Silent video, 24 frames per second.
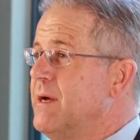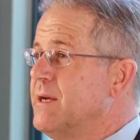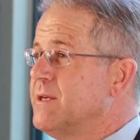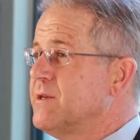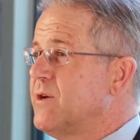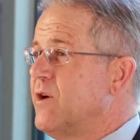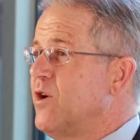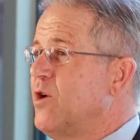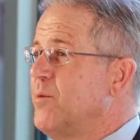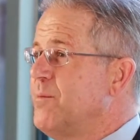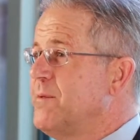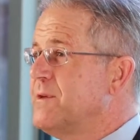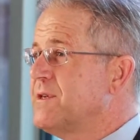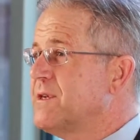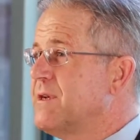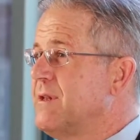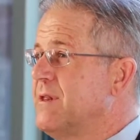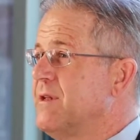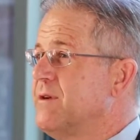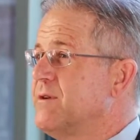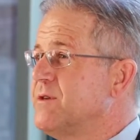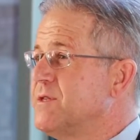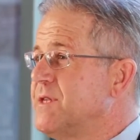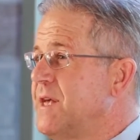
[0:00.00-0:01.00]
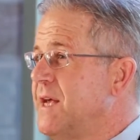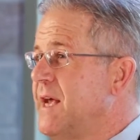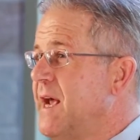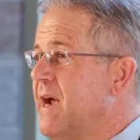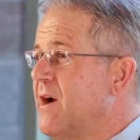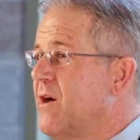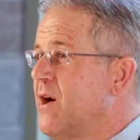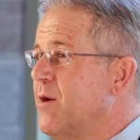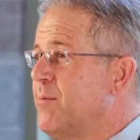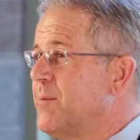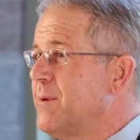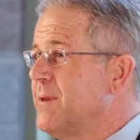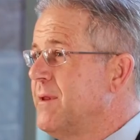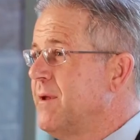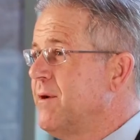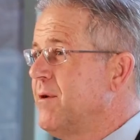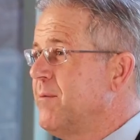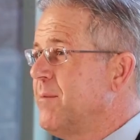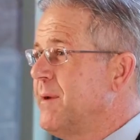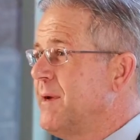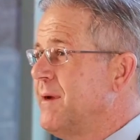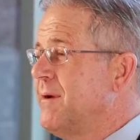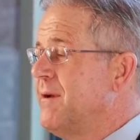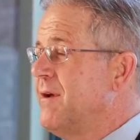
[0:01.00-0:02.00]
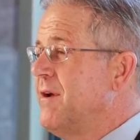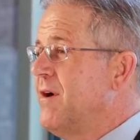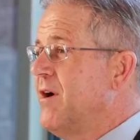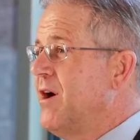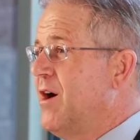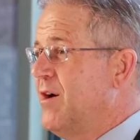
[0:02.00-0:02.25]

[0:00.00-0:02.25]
So I hope this clears the air up a little bit.